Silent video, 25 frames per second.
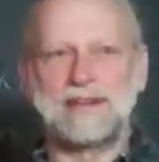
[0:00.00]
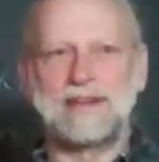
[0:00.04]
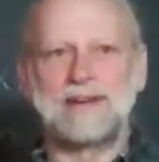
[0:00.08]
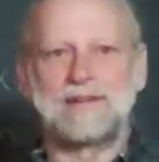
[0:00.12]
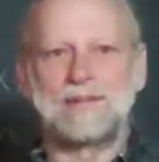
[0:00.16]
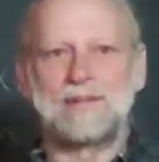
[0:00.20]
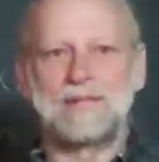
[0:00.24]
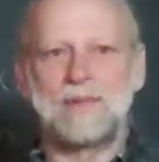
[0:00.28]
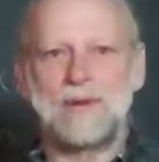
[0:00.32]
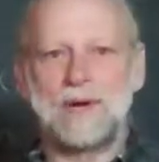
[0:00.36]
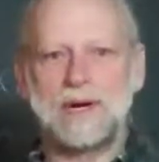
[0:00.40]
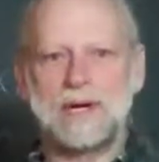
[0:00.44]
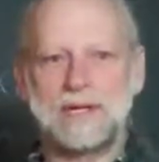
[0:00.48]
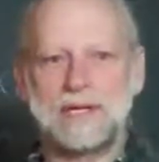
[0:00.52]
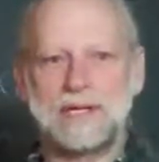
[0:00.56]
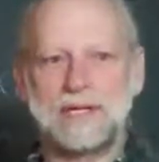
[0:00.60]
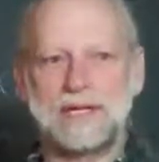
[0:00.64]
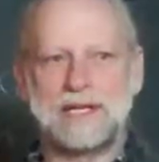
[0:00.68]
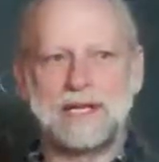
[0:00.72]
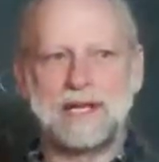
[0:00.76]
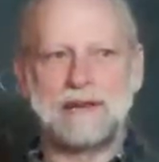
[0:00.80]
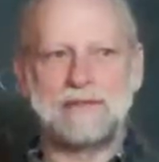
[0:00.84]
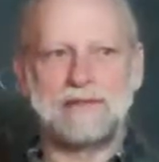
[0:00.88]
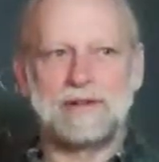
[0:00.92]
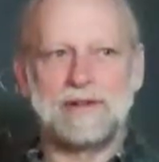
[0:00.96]
and wanted to
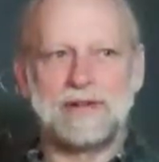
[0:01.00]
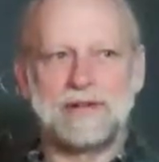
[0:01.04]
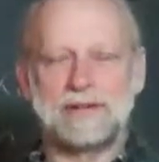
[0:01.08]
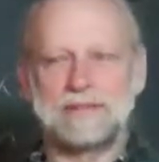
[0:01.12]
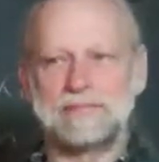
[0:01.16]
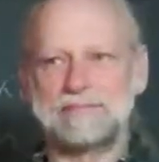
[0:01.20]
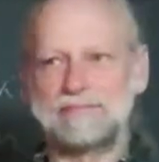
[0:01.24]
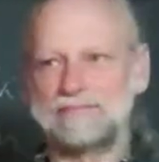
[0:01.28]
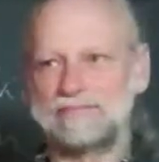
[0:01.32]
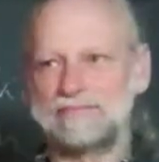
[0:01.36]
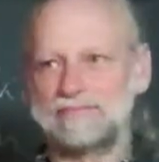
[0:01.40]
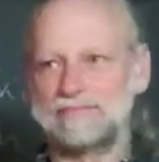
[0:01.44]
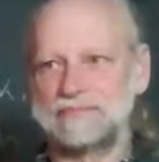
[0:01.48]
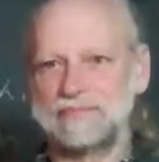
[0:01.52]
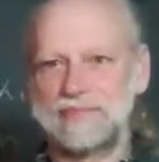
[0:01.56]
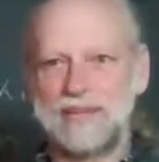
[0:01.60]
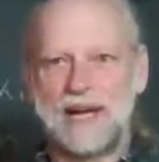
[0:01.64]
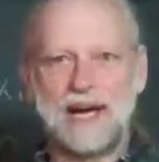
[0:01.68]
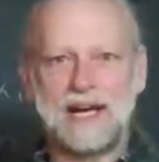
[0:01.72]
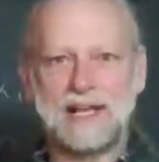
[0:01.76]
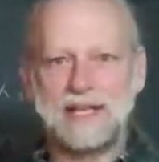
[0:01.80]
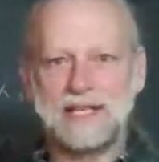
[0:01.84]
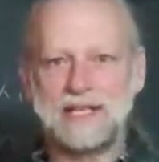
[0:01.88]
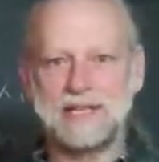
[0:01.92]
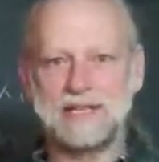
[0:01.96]
give a
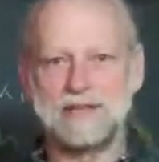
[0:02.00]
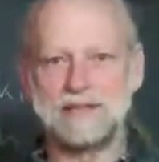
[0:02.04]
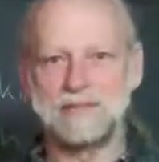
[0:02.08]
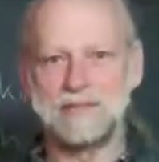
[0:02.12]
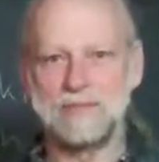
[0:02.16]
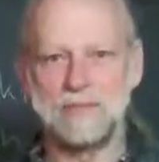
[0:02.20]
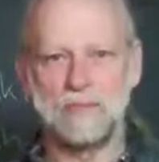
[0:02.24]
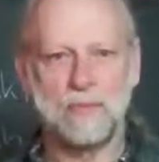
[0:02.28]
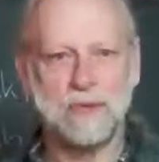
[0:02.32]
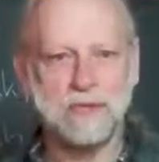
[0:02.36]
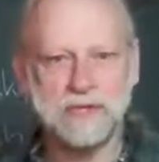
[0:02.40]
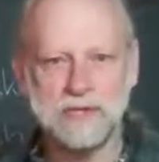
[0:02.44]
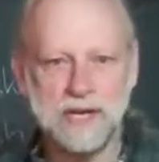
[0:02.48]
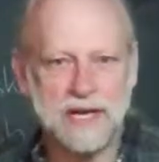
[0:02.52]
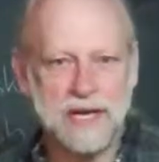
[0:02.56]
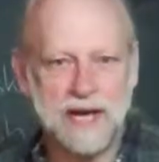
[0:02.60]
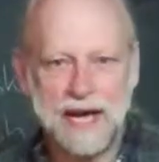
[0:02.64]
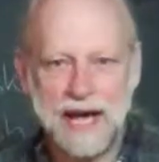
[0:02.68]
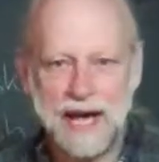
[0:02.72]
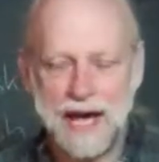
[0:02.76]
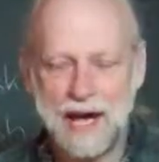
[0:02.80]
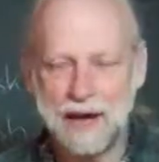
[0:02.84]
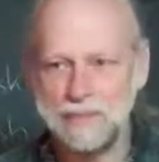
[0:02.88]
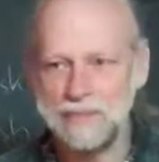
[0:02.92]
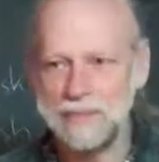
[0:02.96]
idea of what's going
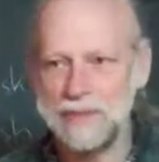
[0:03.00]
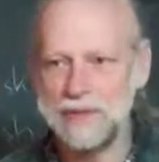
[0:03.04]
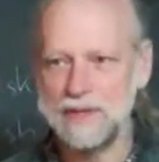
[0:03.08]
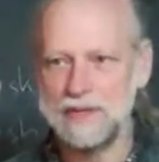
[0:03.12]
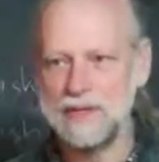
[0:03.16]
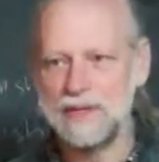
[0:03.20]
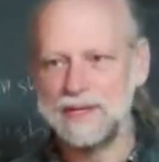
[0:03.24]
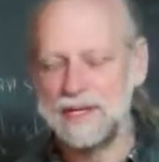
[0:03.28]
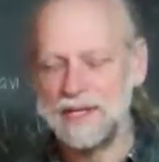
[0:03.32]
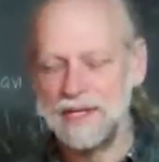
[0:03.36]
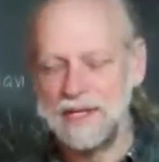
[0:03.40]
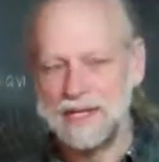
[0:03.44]
to happen